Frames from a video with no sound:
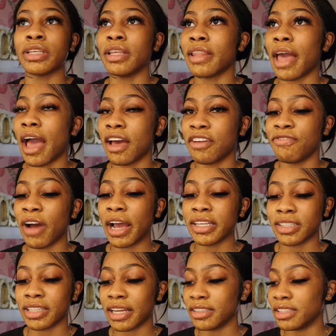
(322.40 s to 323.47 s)
Seeing that
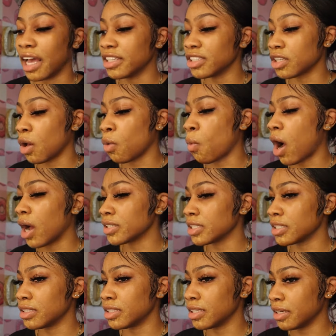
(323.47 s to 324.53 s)
advice that Denzel
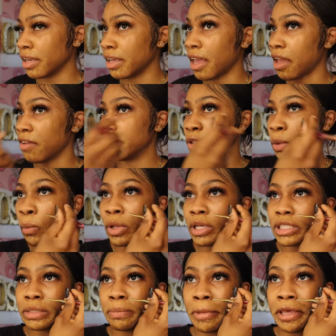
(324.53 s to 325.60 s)
Washington gave to Will
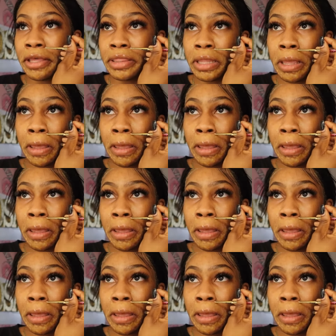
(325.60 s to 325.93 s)
Smith,